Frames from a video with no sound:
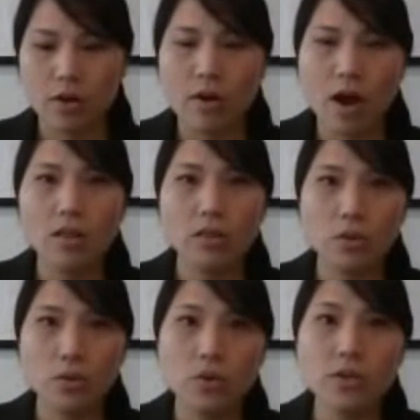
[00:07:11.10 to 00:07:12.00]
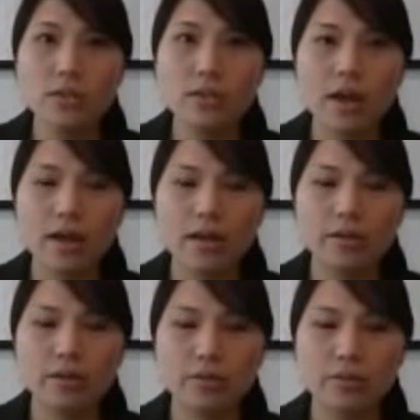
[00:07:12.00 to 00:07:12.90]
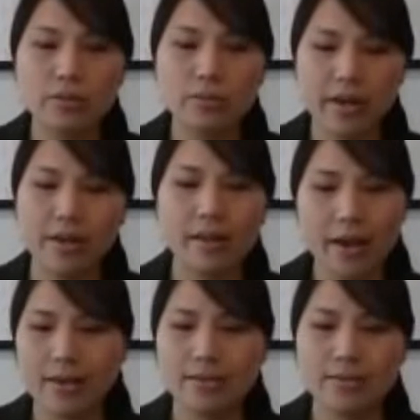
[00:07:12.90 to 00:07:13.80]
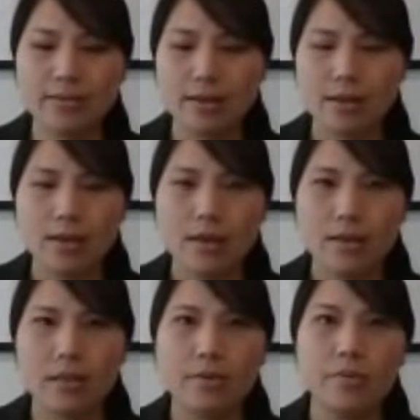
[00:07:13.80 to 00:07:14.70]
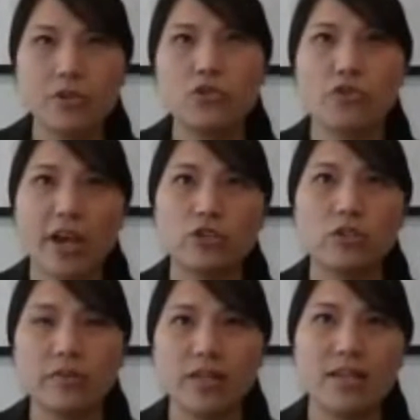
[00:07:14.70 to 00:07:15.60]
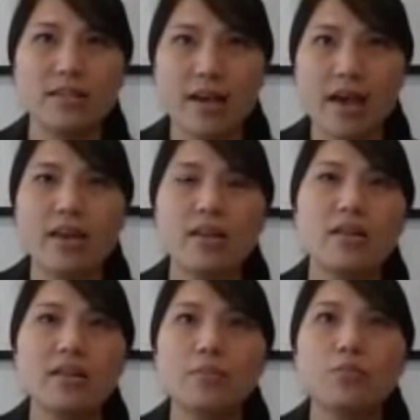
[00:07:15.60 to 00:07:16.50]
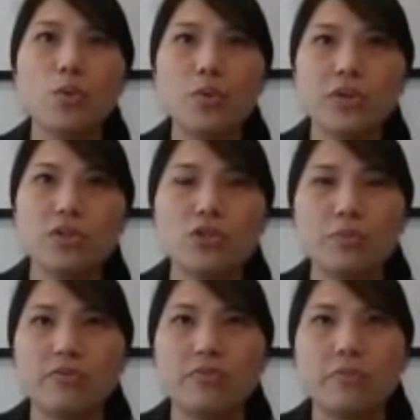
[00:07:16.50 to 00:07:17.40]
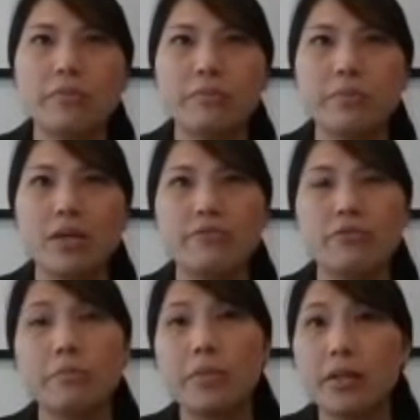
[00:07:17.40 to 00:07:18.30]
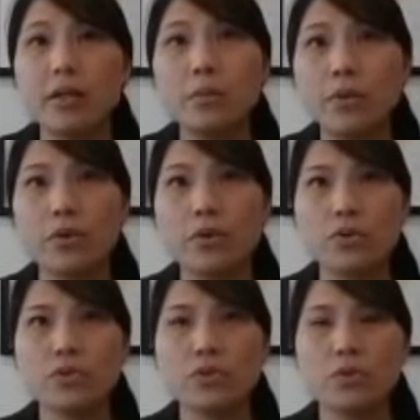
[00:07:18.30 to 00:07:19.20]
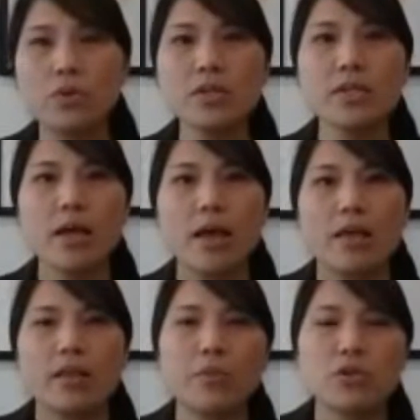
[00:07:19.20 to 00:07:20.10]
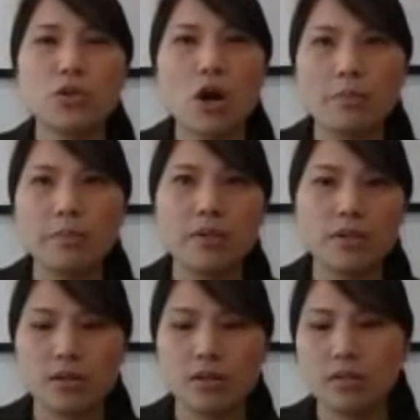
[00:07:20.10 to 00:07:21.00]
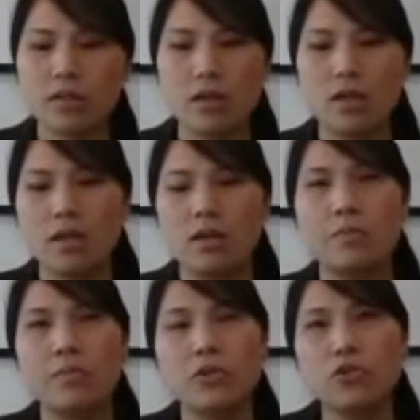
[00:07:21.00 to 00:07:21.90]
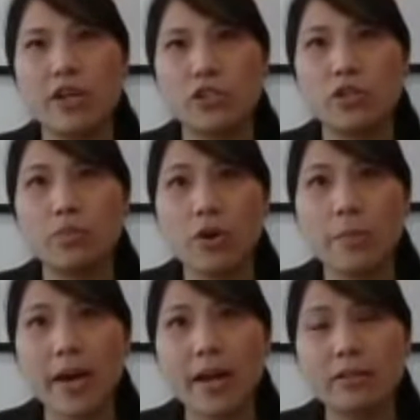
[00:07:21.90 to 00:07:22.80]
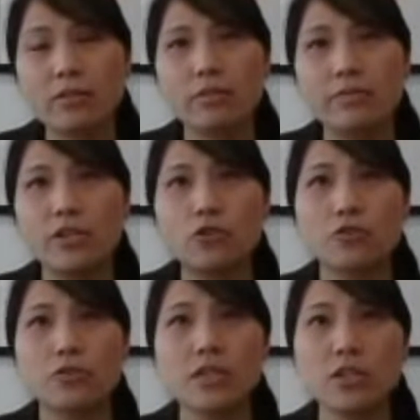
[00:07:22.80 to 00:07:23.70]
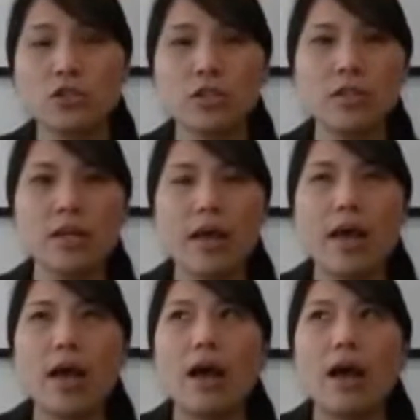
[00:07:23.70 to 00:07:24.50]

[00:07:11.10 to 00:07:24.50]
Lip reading: There are laws that regulate the administration of the estate, and it is important to be familiar with those laws. The most common is the Administration of Probate Act of each jurisdiction,